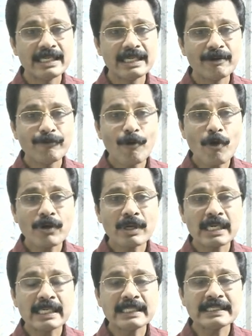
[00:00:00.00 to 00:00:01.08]

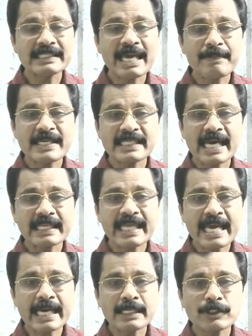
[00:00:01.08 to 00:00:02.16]
Four stamens are
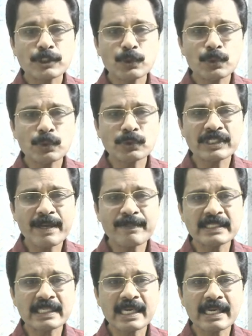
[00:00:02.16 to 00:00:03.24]
there. Two
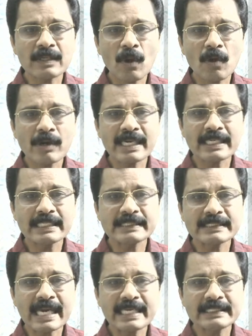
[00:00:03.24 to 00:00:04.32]
stamens are longer in
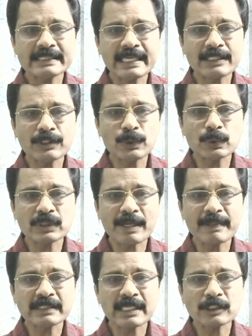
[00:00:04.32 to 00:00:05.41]
size and two
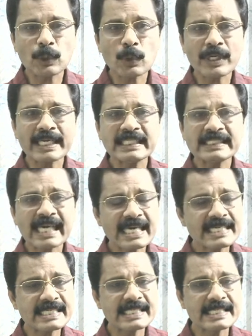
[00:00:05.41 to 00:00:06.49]
stamens are shorter in size.